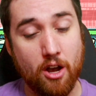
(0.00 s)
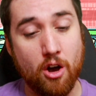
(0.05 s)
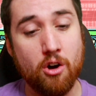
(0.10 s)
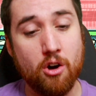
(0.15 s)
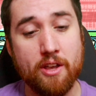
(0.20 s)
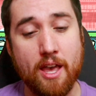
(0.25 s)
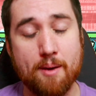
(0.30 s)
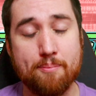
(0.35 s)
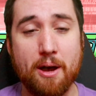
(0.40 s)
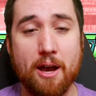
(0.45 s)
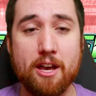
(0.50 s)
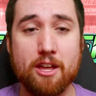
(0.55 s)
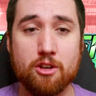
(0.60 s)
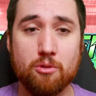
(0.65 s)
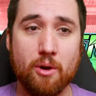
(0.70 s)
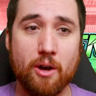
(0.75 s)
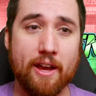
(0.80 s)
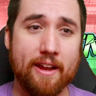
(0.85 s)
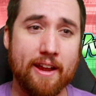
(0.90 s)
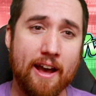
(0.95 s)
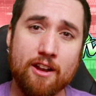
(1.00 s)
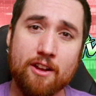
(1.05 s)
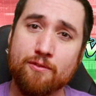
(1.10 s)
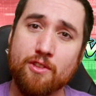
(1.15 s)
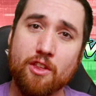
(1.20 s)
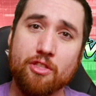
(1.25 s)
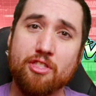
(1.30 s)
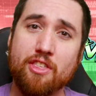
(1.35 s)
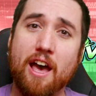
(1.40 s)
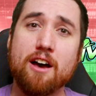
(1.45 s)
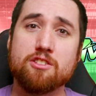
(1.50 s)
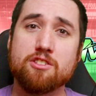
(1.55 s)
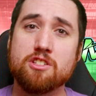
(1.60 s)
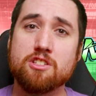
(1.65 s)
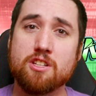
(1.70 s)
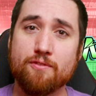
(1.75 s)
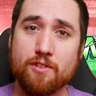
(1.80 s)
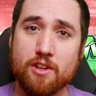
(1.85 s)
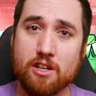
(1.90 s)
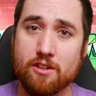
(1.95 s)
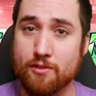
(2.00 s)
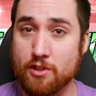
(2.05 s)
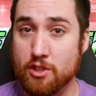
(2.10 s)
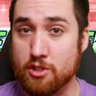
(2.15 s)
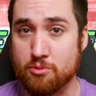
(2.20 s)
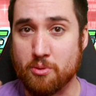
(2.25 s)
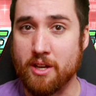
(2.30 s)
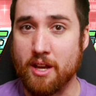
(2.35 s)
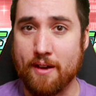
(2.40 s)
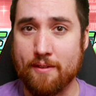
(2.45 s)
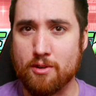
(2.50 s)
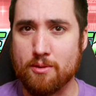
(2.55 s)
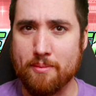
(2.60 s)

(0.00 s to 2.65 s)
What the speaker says: oh yeah, by the way, out of the thousands of interviews, we never